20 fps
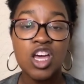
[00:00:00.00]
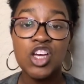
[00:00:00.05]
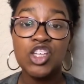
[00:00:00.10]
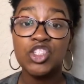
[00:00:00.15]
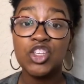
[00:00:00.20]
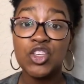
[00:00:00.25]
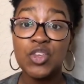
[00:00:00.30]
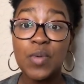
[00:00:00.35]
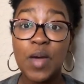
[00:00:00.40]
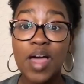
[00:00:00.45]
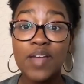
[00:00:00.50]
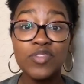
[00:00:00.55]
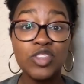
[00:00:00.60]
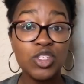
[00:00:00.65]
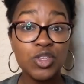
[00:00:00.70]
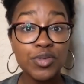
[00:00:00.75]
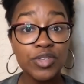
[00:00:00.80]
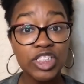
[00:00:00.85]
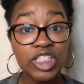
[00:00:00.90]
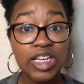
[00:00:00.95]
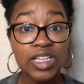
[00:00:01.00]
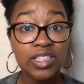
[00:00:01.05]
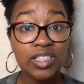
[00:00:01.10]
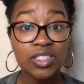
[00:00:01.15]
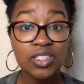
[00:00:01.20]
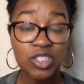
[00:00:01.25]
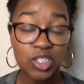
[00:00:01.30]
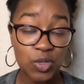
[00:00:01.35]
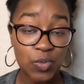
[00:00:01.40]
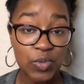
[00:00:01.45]
So you have two
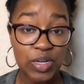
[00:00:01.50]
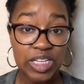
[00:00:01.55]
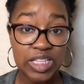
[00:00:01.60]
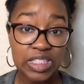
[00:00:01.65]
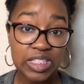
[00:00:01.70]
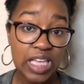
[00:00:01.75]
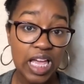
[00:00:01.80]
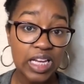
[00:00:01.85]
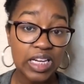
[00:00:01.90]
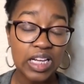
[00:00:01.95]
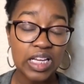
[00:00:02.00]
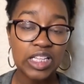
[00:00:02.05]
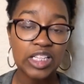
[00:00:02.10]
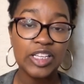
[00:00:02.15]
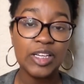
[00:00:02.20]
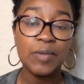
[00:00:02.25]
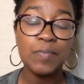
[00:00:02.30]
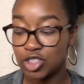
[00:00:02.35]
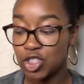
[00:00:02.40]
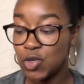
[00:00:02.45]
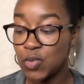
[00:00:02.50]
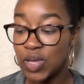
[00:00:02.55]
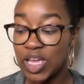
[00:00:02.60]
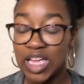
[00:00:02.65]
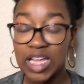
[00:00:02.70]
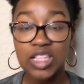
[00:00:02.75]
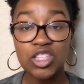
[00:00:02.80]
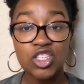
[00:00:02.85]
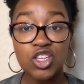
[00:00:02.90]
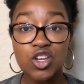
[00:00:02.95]
chances to win technically. To
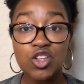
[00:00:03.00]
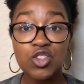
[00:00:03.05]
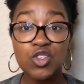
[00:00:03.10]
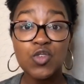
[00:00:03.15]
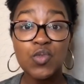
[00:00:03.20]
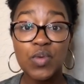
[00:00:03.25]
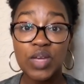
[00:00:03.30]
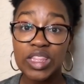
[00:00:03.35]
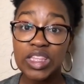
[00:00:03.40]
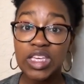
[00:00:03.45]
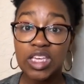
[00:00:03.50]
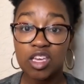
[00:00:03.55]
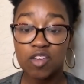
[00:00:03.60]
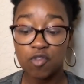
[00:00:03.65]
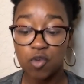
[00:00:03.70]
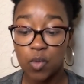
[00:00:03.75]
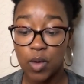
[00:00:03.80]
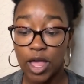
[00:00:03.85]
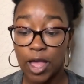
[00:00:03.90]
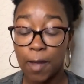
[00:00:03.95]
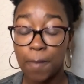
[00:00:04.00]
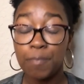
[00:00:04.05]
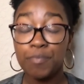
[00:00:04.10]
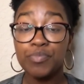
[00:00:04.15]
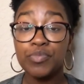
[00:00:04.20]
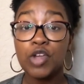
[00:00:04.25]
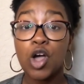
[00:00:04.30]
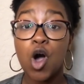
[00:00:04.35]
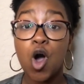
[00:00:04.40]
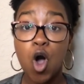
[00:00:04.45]
enter to win the giveaway,
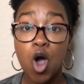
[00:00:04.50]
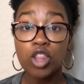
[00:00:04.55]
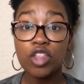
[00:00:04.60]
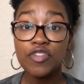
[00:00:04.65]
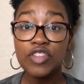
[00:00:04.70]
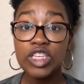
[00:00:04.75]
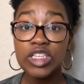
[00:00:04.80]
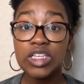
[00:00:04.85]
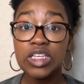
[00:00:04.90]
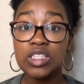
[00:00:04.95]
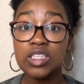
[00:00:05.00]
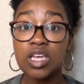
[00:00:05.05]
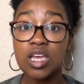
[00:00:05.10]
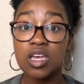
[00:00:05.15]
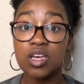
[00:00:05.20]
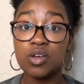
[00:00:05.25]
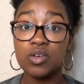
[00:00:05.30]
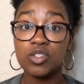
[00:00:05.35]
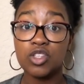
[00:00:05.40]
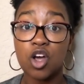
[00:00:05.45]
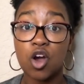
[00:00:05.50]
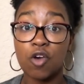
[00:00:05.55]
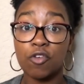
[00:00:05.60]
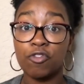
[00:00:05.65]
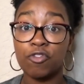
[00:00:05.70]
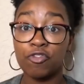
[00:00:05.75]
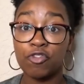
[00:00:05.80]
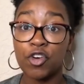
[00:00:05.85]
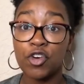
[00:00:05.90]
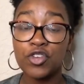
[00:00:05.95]
all of the details are
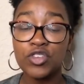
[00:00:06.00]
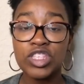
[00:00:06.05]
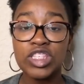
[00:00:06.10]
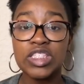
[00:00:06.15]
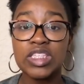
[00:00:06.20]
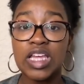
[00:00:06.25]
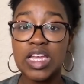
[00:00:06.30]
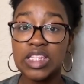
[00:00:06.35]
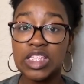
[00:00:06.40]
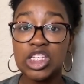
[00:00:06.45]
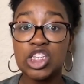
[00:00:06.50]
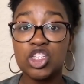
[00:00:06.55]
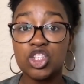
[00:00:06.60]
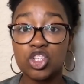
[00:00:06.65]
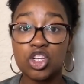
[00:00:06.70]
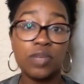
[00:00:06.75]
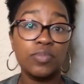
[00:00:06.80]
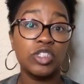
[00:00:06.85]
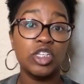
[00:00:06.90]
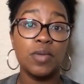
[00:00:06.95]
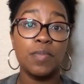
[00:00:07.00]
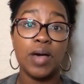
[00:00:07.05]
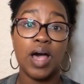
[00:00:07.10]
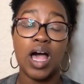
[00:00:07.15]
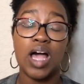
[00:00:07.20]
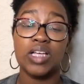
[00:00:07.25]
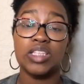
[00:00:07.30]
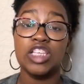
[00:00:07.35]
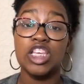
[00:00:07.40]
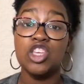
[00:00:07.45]
first in the description
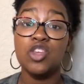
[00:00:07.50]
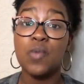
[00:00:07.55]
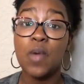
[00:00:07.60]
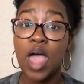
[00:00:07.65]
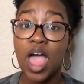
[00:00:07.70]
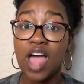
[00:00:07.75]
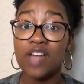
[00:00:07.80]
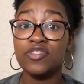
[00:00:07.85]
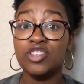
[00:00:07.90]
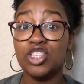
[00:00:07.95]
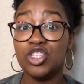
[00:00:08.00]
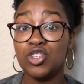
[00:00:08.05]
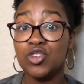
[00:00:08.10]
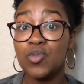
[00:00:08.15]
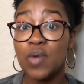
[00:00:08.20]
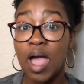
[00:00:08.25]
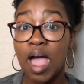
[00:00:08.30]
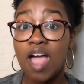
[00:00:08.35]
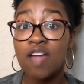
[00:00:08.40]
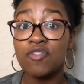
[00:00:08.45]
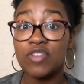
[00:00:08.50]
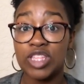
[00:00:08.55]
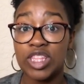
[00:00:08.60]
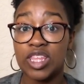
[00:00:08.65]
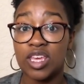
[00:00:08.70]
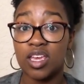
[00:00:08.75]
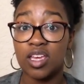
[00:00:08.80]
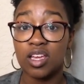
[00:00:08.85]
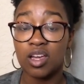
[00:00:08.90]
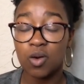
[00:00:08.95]
box, and you have to do
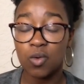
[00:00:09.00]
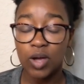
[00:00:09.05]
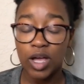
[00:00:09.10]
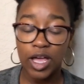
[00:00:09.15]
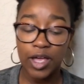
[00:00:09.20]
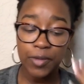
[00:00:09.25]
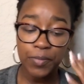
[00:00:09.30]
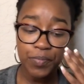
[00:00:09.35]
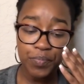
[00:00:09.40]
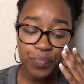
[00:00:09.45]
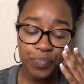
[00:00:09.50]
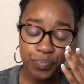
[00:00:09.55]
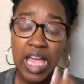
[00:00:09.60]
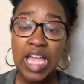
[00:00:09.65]
everything, okay?